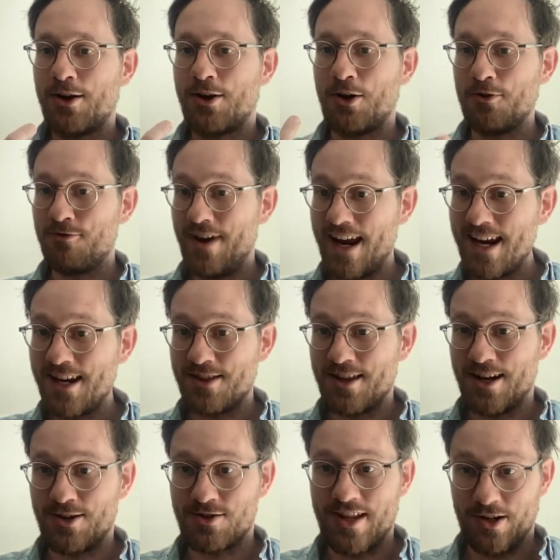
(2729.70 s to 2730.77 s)
convey
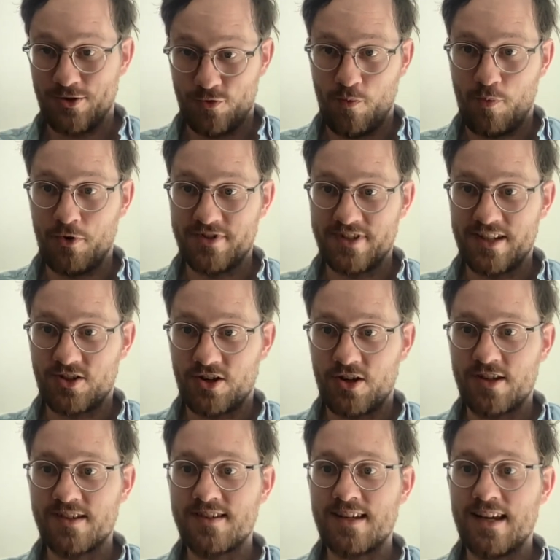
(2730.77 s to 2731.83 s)
their true
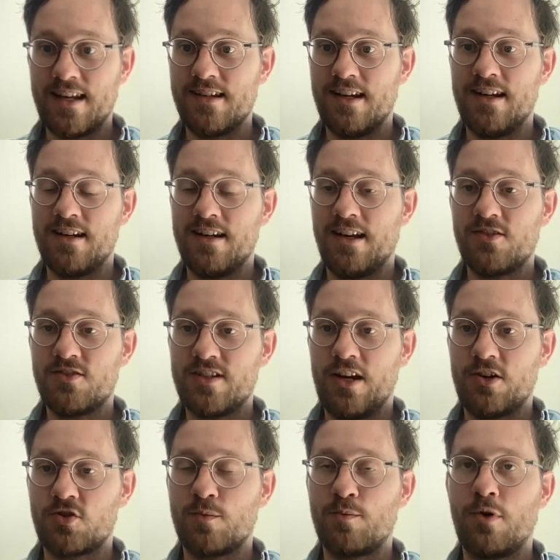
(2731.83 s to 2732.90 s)
positions in a
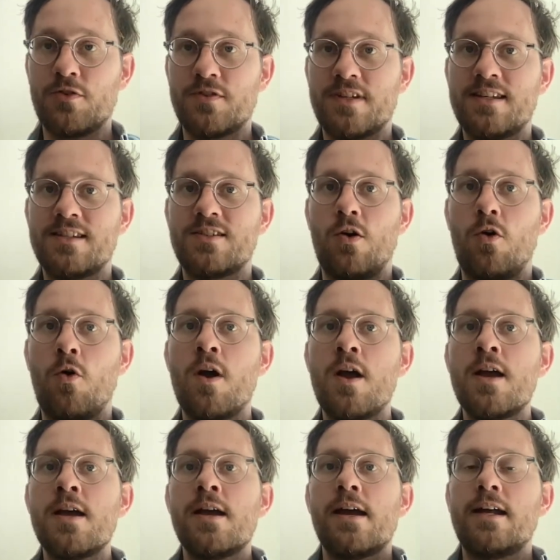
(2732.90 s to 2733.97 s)
negotiation process. So
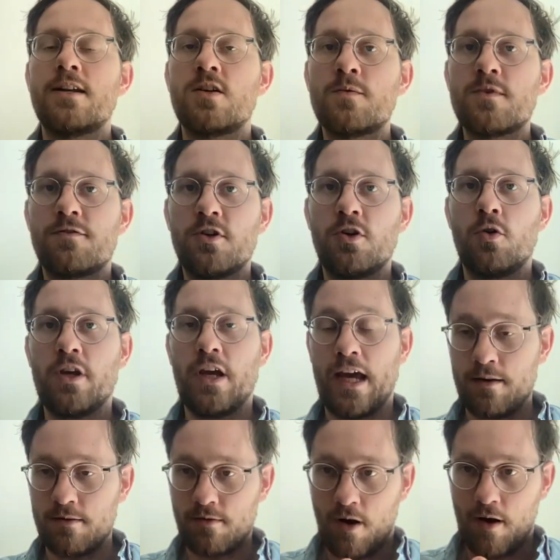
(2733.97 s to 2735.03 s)
in terms of, you know, you
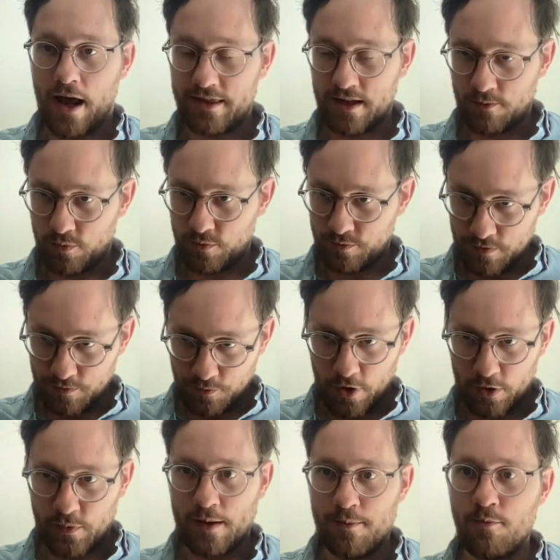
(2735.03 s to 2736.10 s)
can, I think,
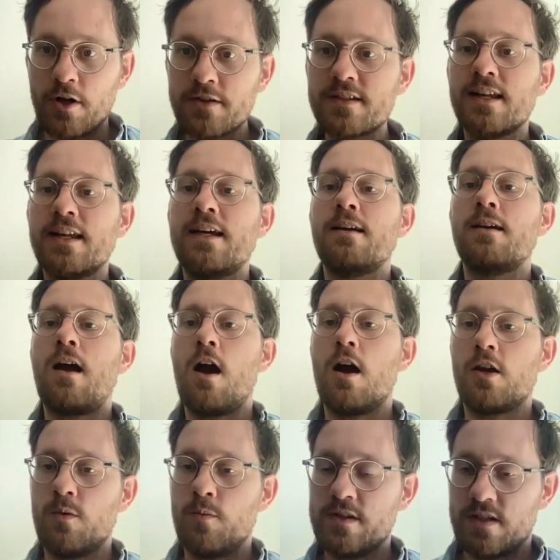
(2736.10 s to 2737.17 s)
worthwhile modeling
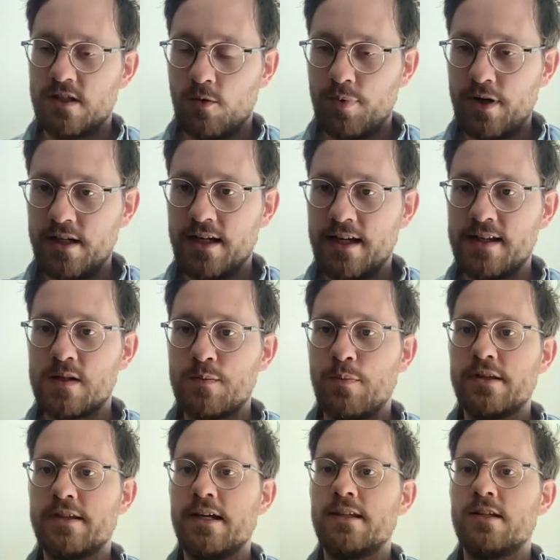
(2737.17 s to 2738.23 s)
arguments and opinions,
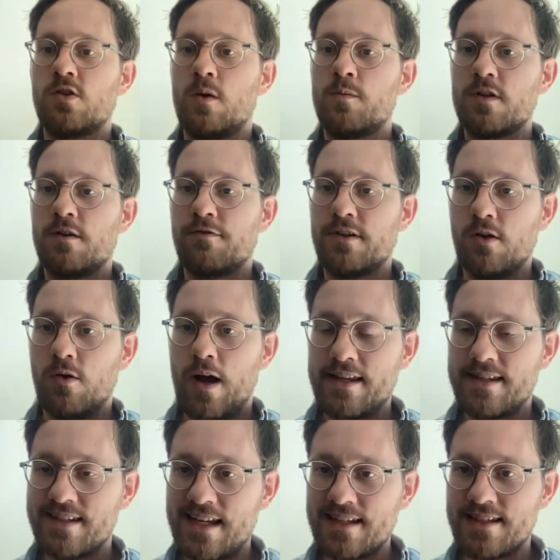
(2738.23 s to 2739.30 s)
but then in terms of, you know,
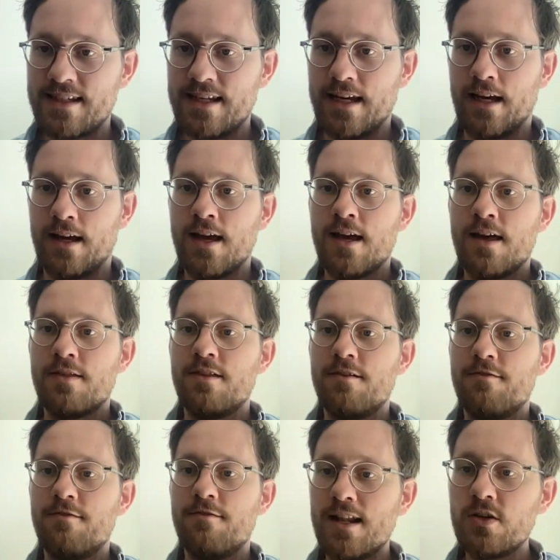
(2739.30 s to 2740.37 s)
assessing the
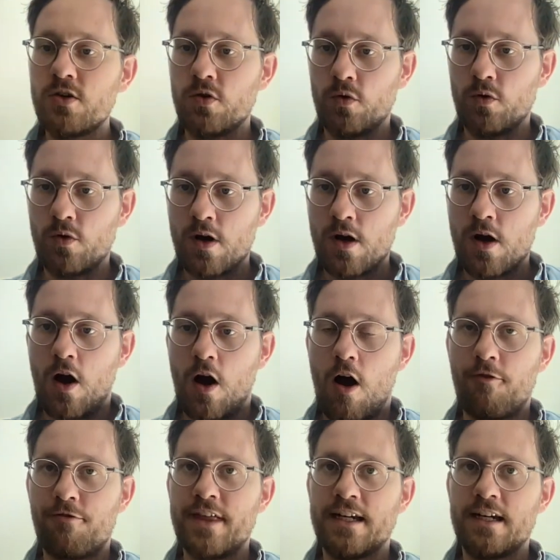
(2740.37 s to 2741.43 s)
value
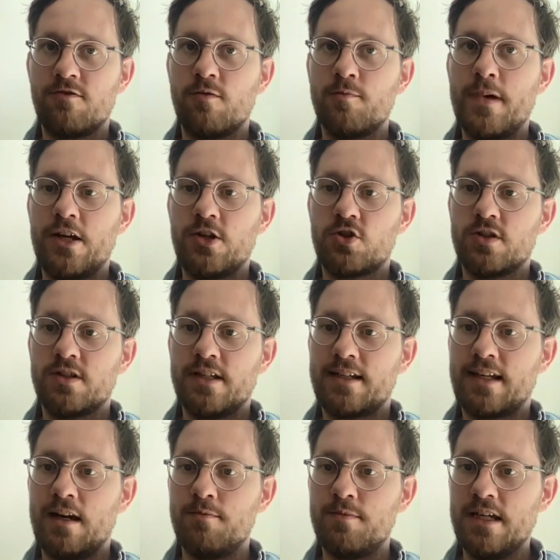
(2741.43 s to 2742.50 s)
of that information
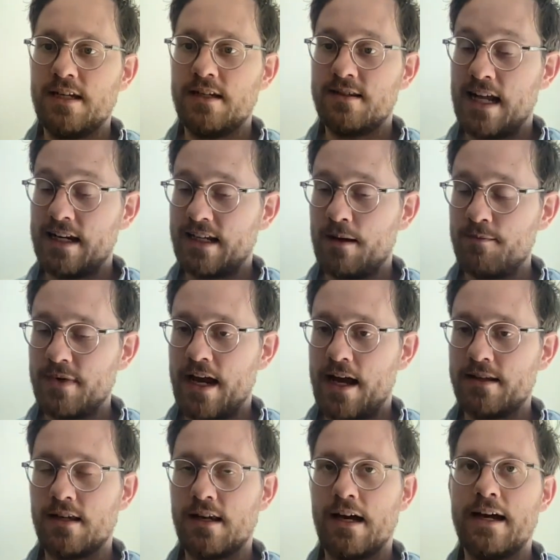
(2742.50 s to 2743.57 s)
that can be
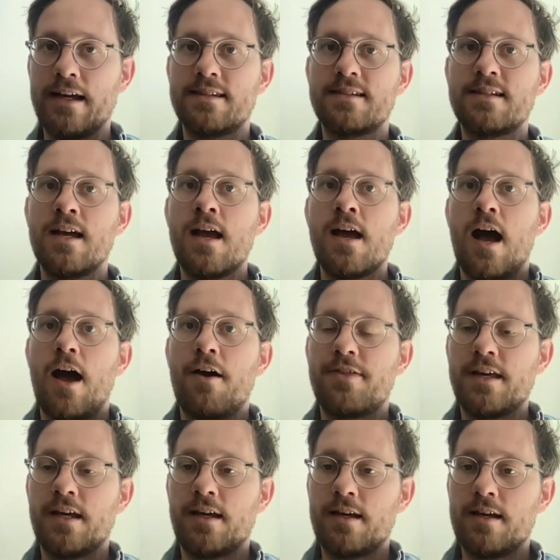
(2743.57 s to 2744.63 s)
analyzed, I
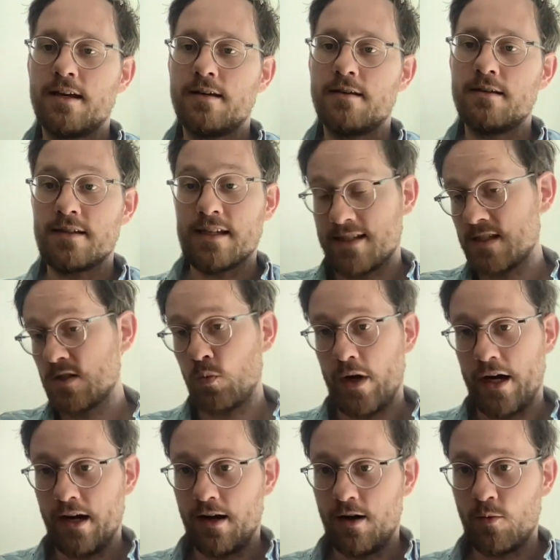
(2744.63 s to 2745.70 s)
think this is
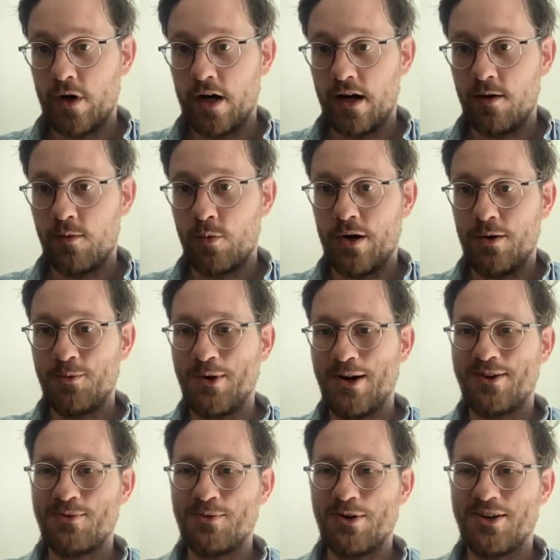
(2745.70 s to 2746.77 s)

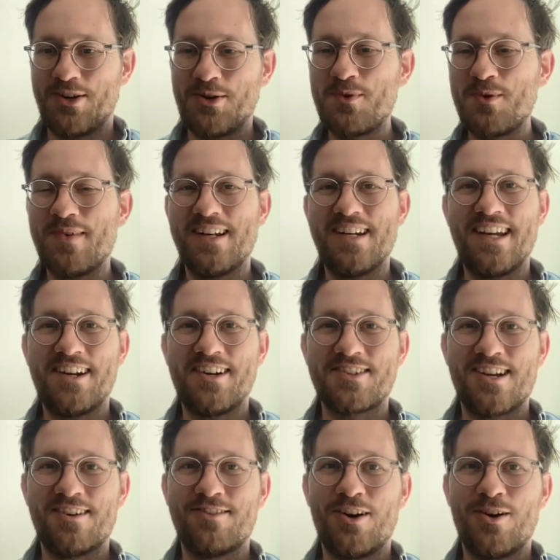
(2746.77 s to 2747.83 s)
where human mediators
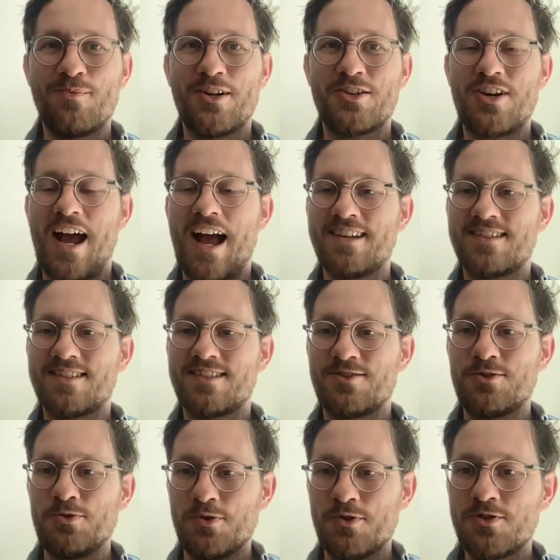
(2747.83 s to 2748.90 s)
are very much asked
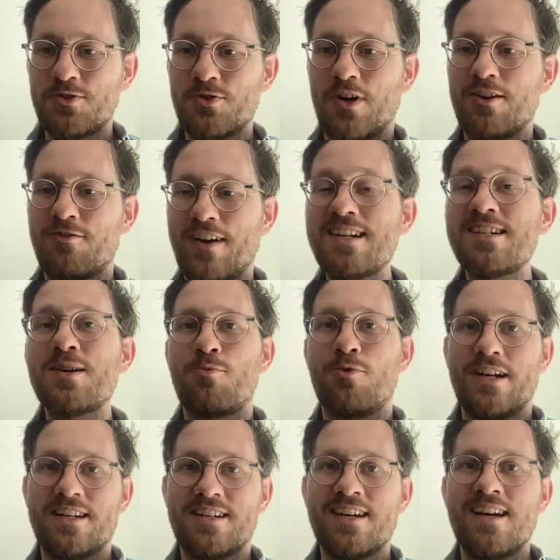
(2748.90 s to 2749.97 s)
to kind of
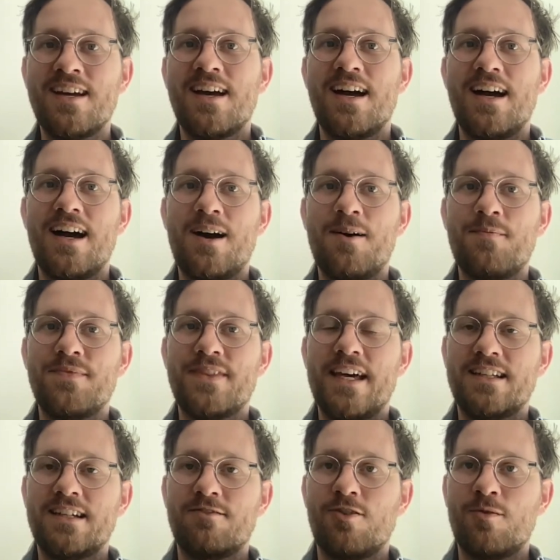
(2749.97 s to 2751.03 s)
interpret
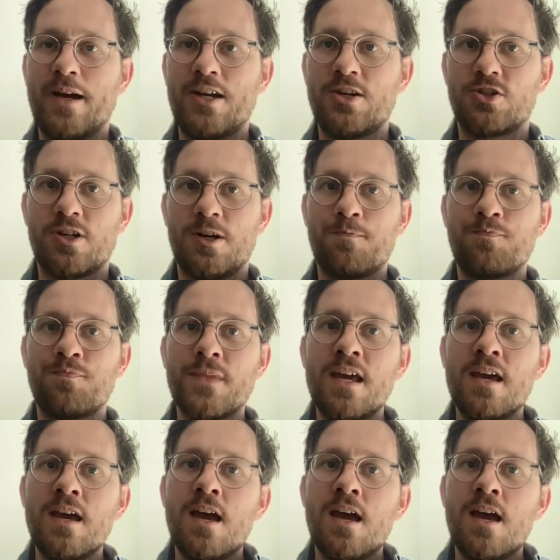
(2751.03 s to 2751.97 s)
that information.